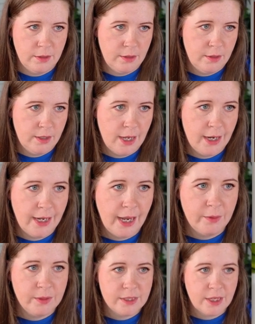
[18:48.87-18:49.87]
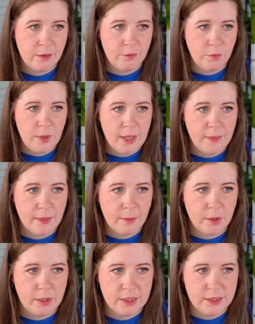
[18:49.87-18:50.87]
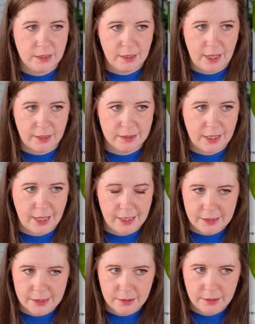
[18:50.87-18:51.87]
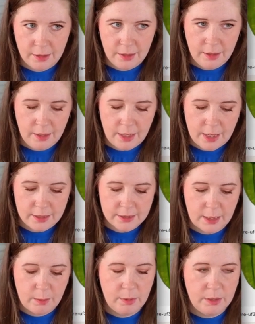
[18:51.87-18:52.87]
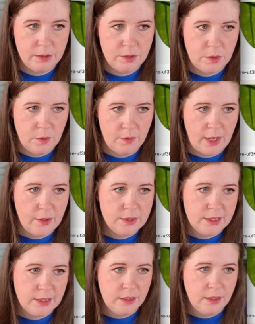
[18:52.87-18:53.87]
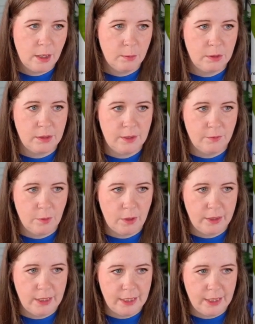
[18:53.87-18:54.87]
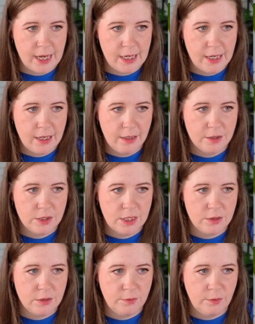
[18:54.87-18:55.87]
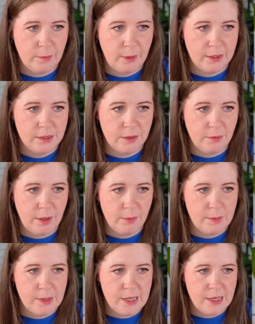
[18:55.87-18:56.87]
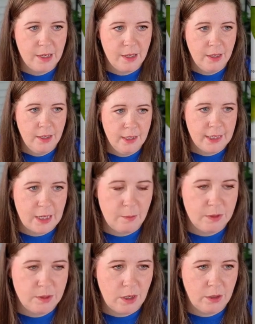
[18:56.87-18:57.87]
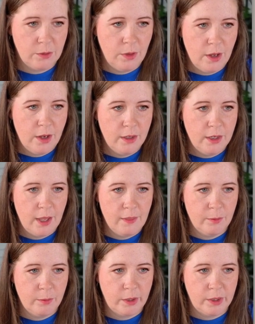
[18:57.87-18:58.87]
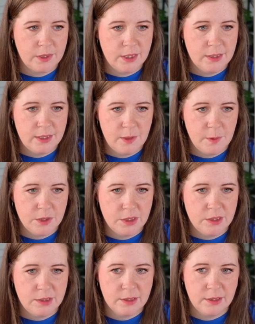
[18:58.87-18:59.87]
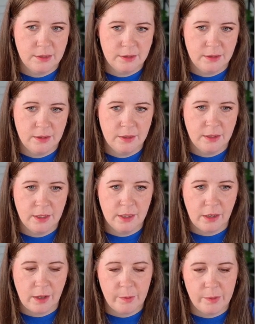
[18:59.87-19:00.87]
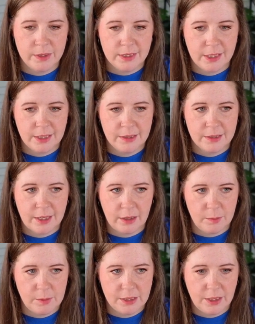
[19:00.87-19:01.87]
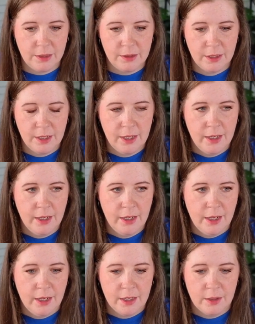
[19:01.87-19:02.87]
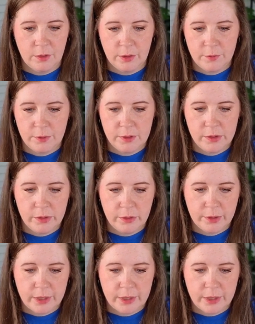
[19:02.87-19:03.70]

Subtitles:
And now instead of width, I'm going to select height and type in 2000. I'm going to leave quality at 80, change the format to WebP, keep the toggle on, and then process the images. In a couple of seconds, that'll be done. Look for the little green